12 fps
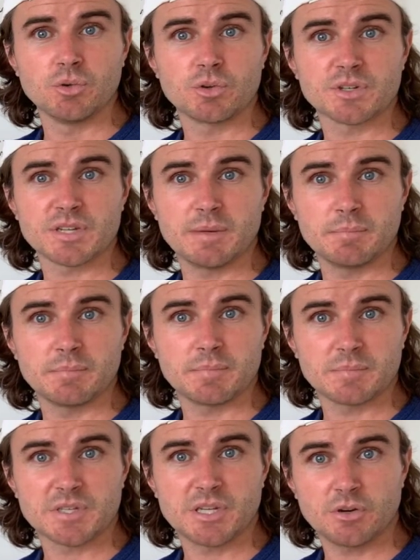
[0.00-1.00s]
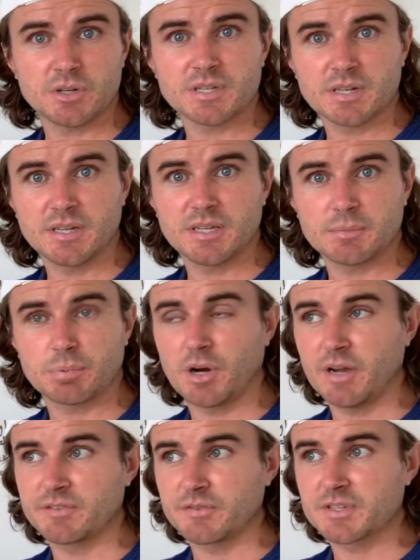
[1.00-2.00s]
because I'm seriously
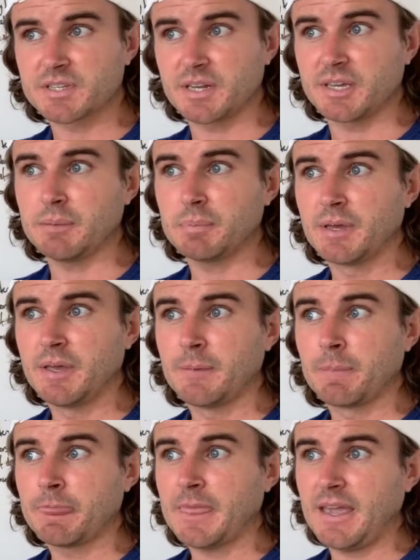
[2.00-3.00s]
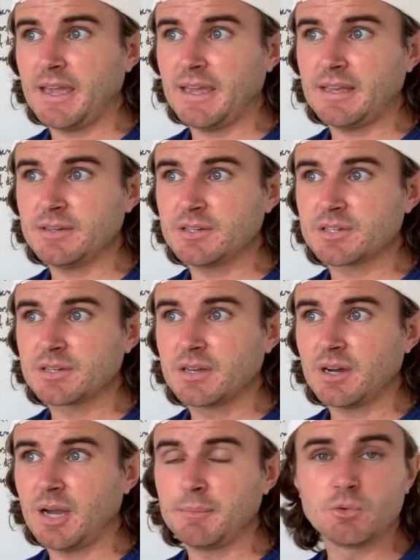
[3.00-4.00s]
deprived of sleep. And
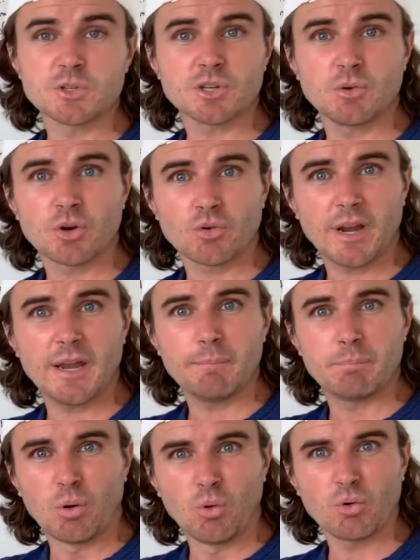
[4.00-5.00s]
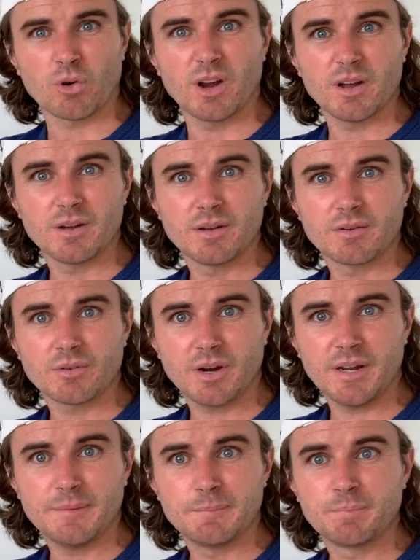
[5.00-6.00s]
I'm also a grand poorer,
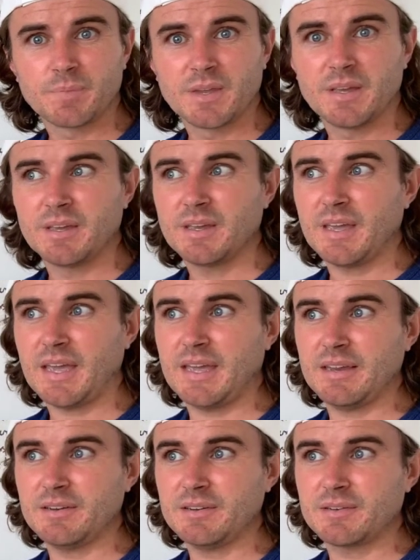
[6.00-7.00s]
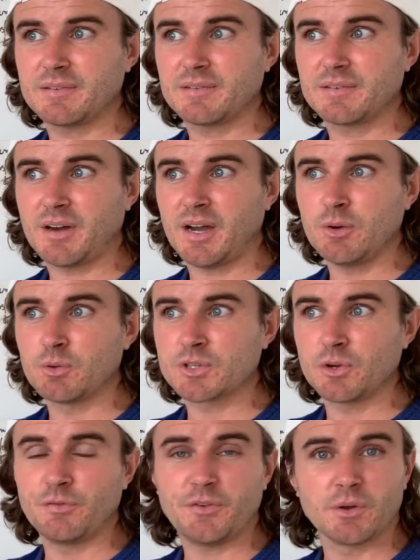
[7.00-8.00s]
right? And I
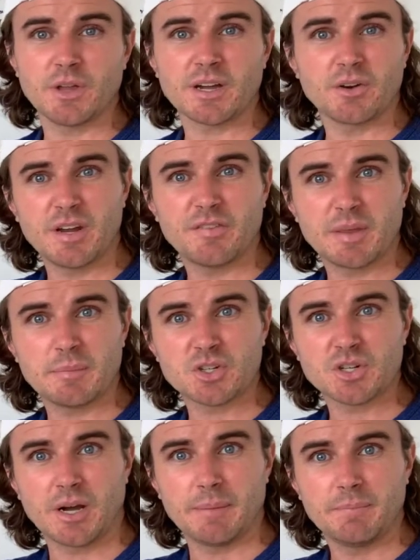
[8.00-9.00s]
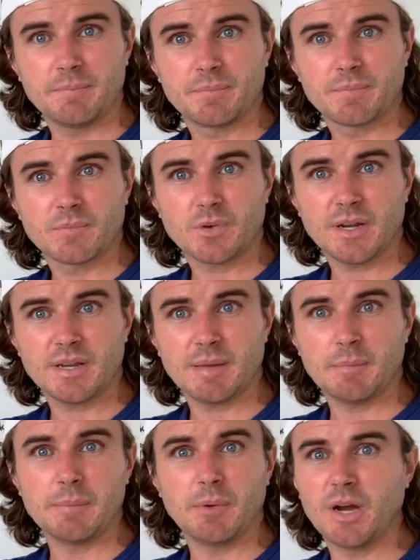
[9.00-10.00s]
also feel like I don't have that much time, right? And
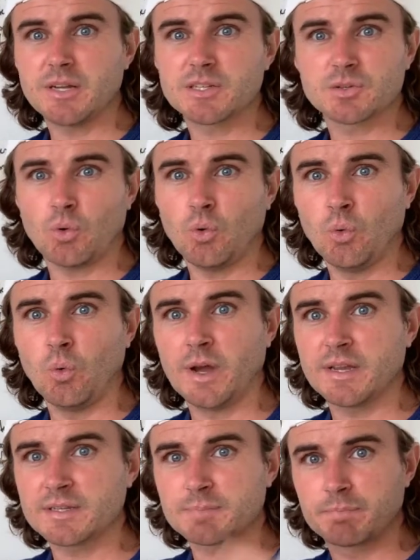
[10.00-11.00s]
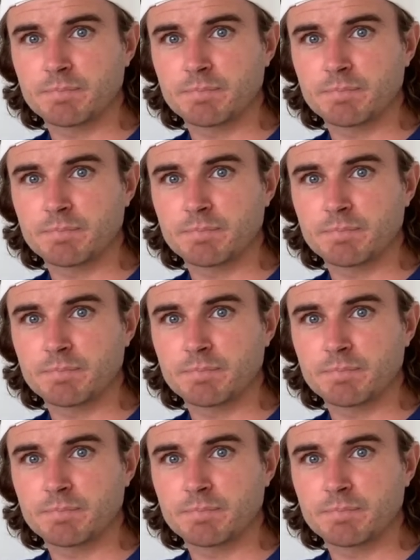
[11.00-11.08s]
my mind is always